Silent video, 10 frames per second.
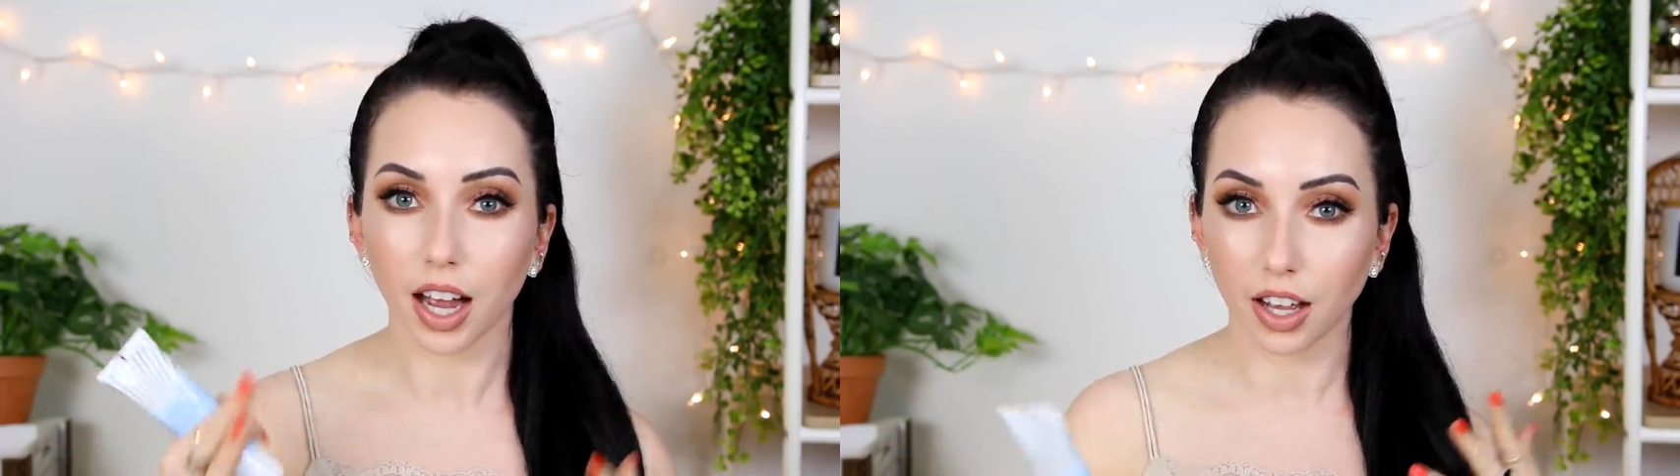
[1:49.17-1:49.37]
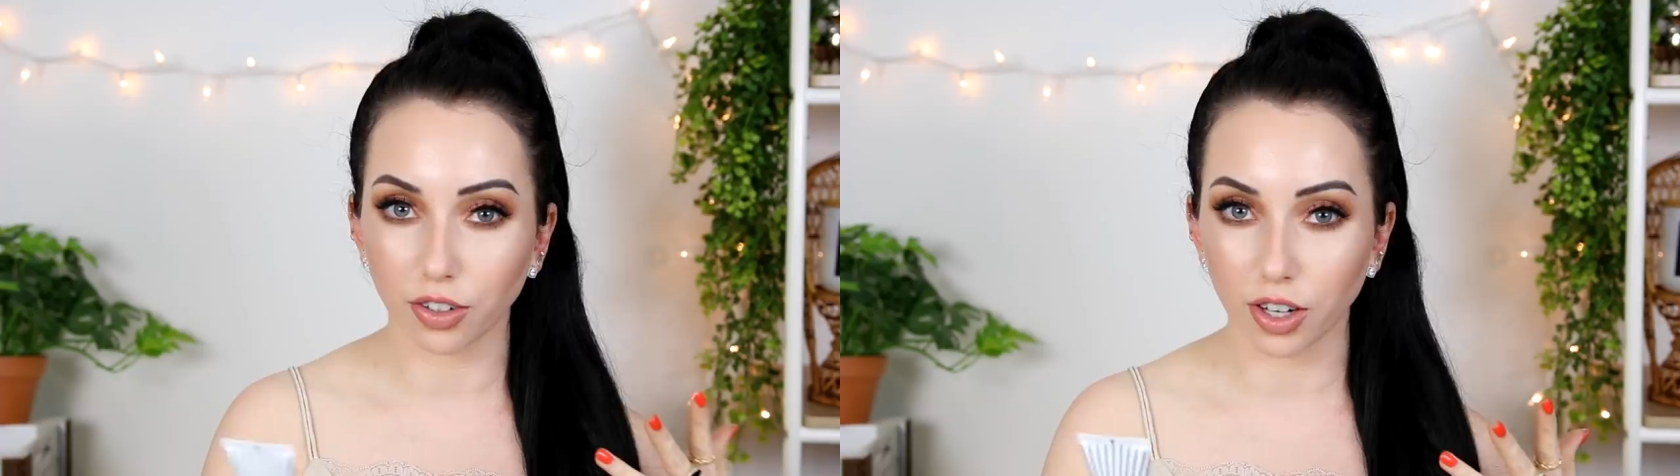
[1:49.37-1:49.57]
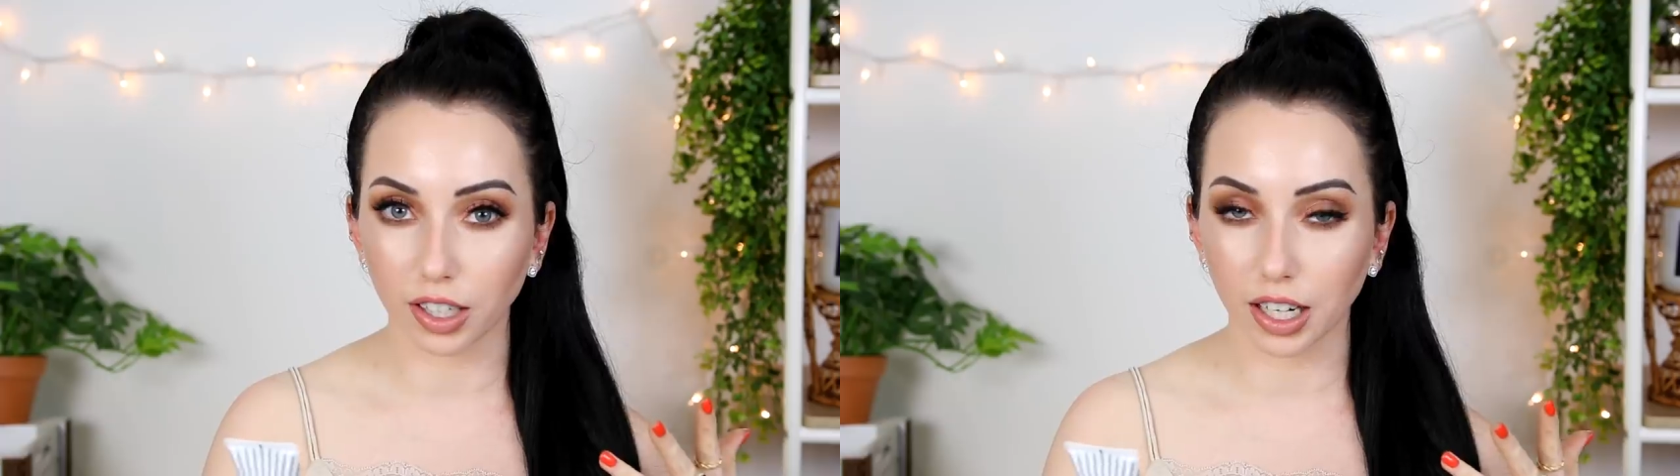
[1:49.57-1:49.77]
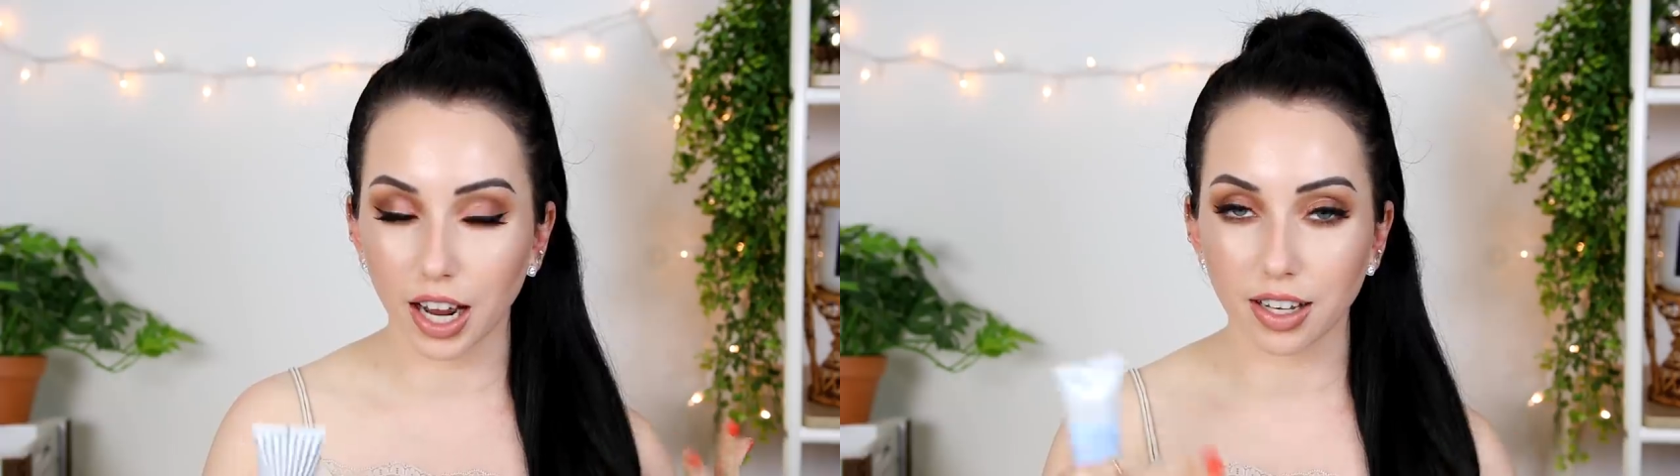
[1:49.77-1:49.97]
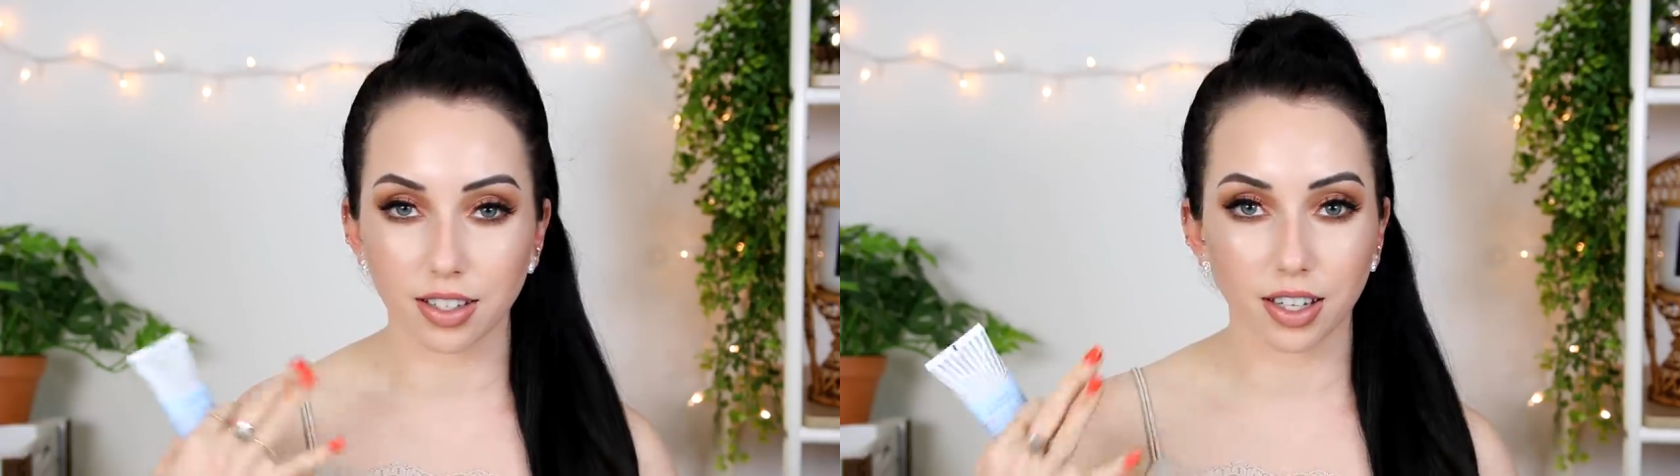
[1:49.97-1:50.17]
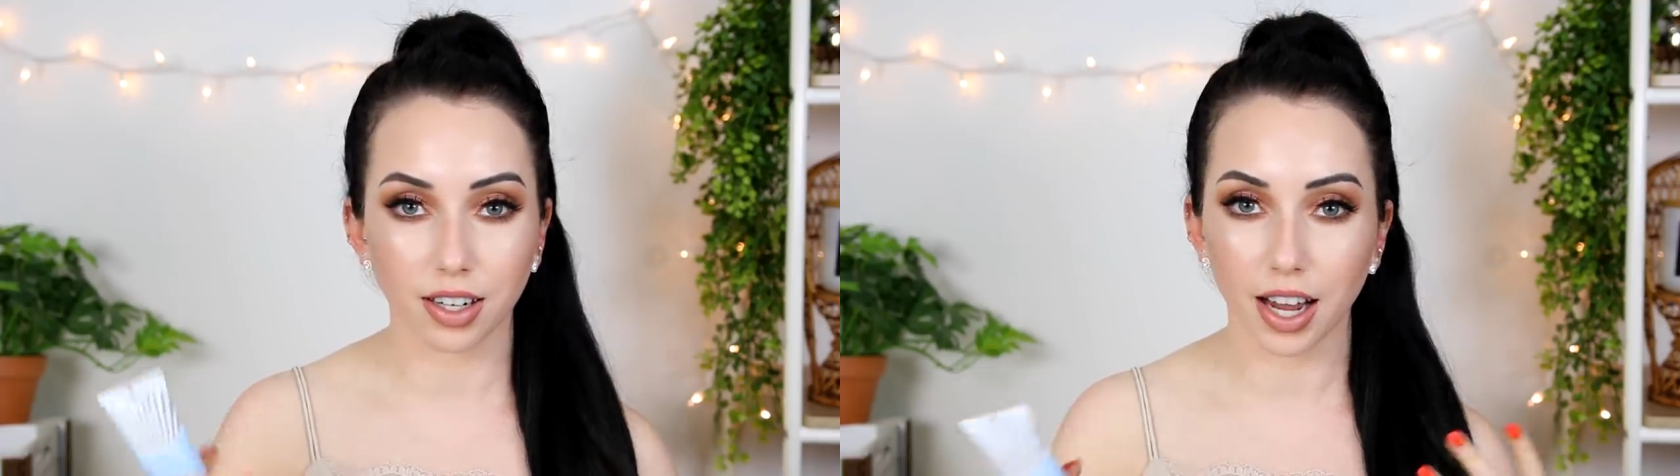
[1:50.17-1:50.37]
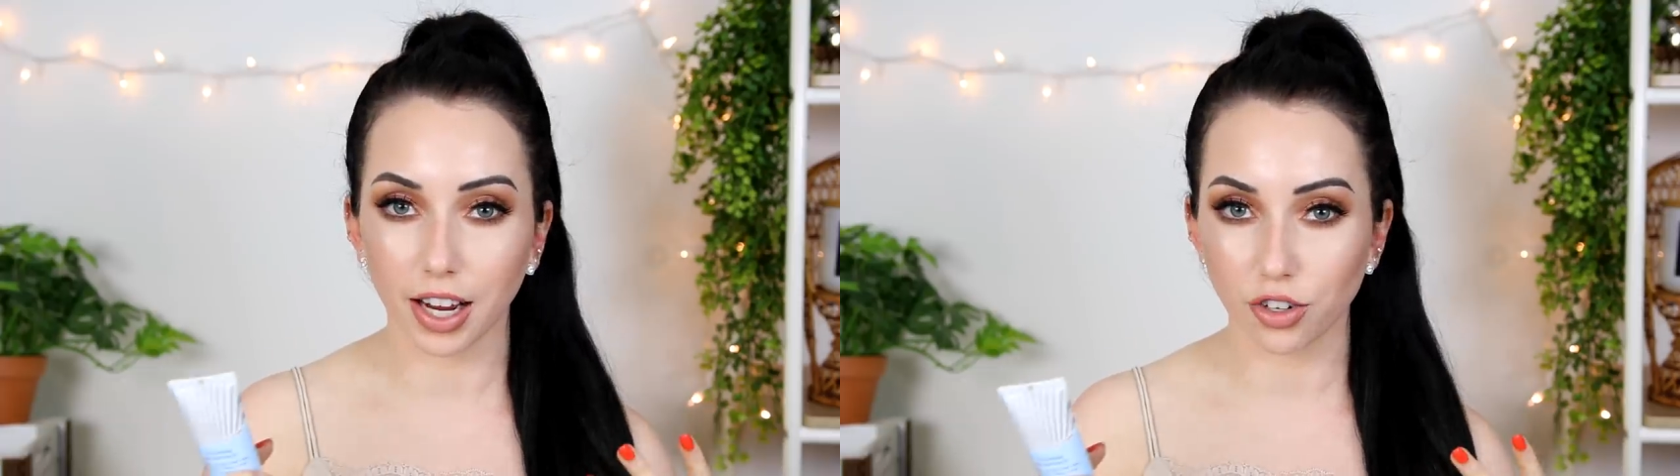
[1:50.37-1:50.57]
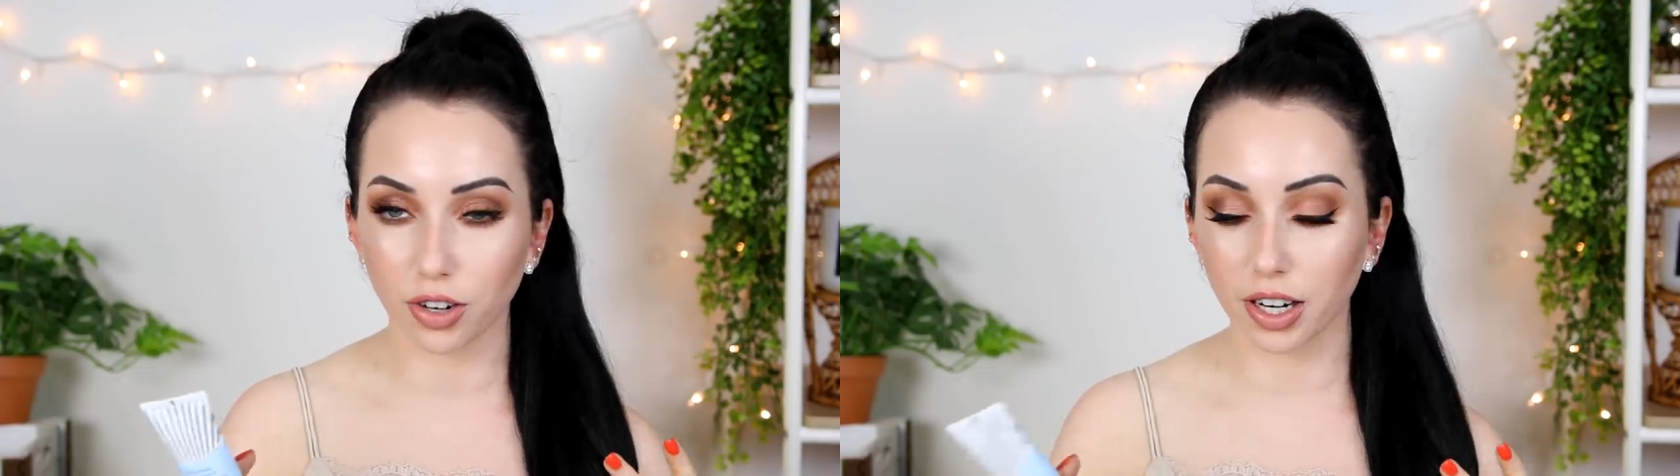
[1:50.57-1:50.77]
Hyaluronic acid,
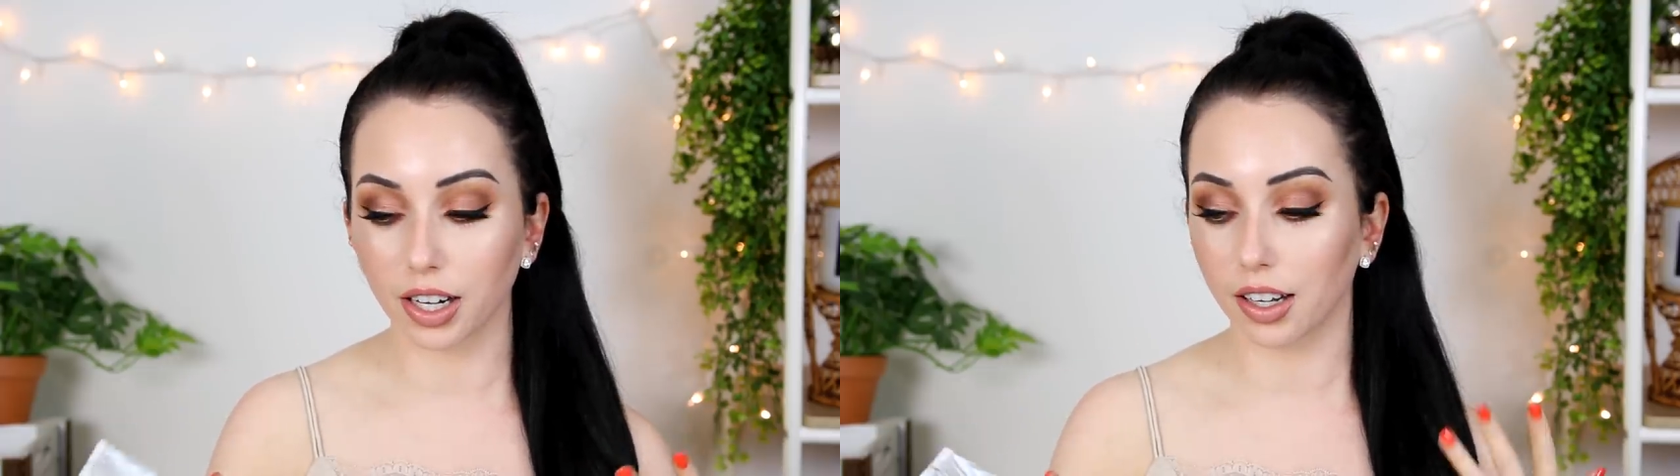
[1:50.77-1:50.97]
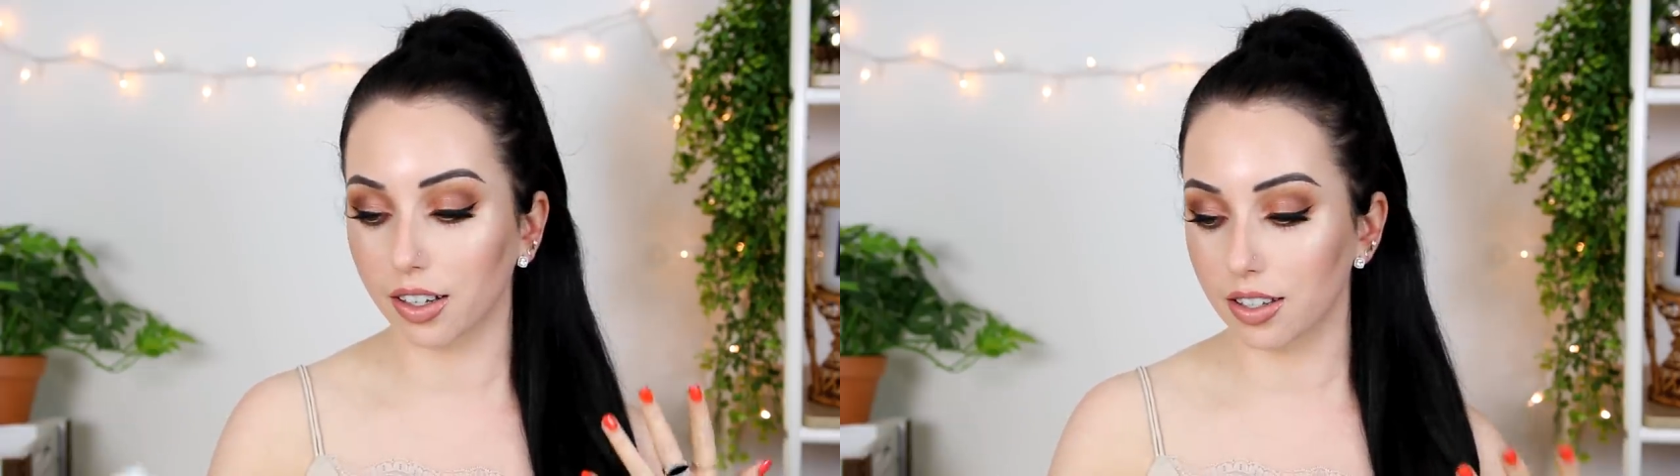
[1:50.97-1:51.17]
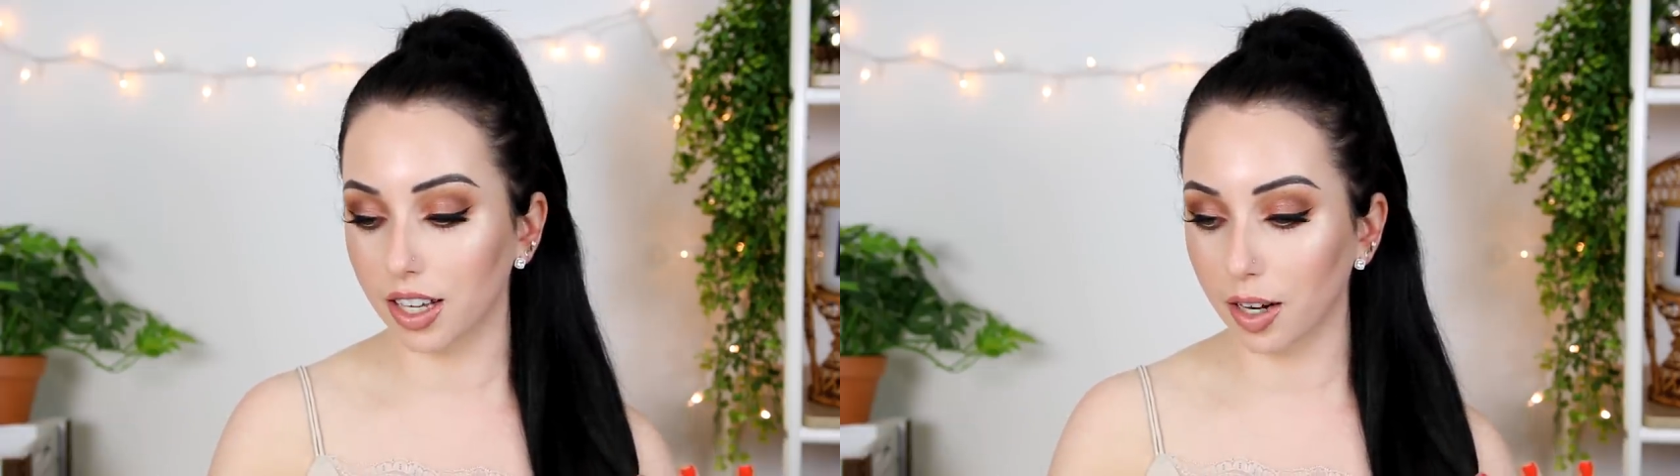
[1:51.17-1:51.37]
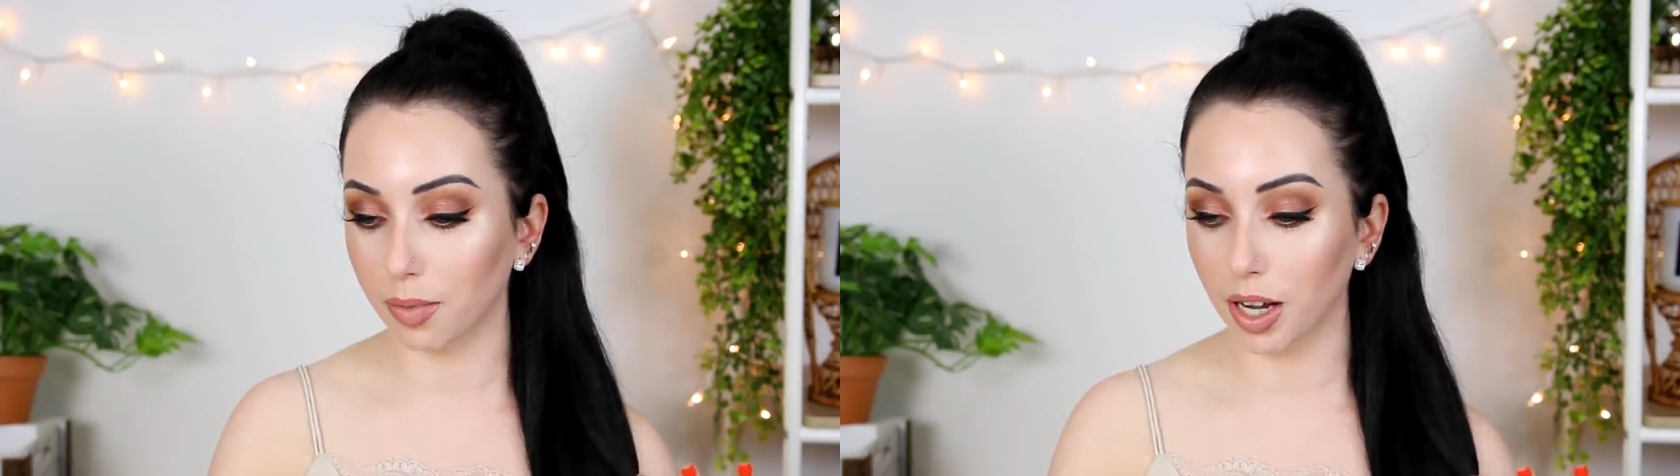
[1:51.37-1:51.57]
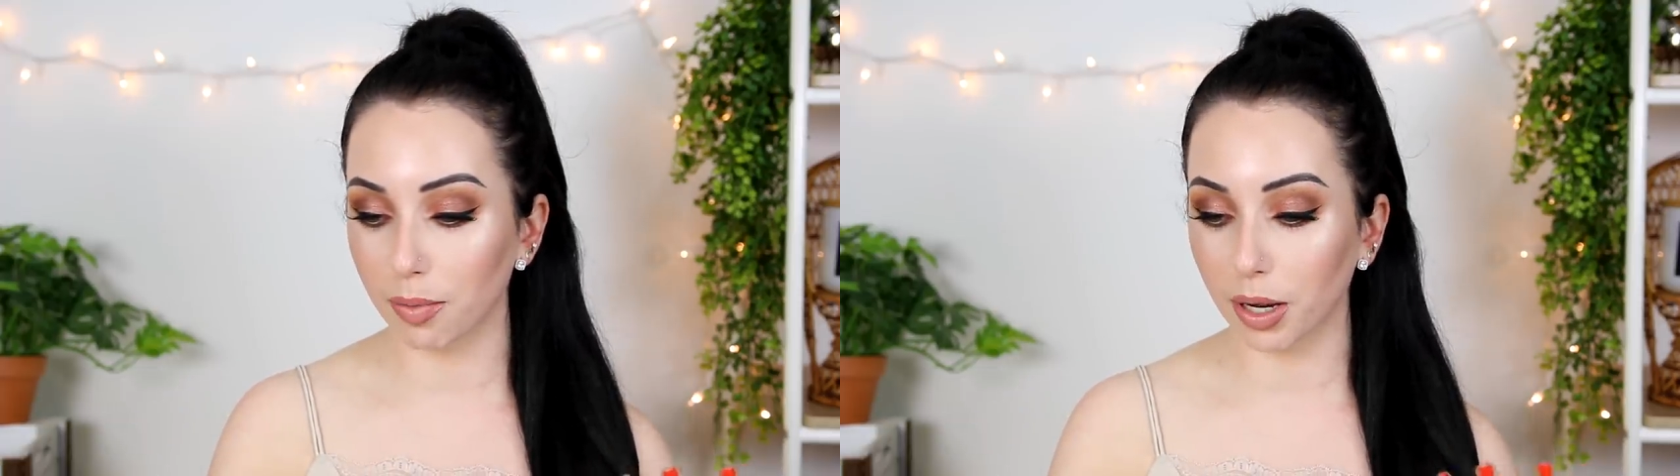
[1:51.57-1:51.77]
hydrating, sign me up.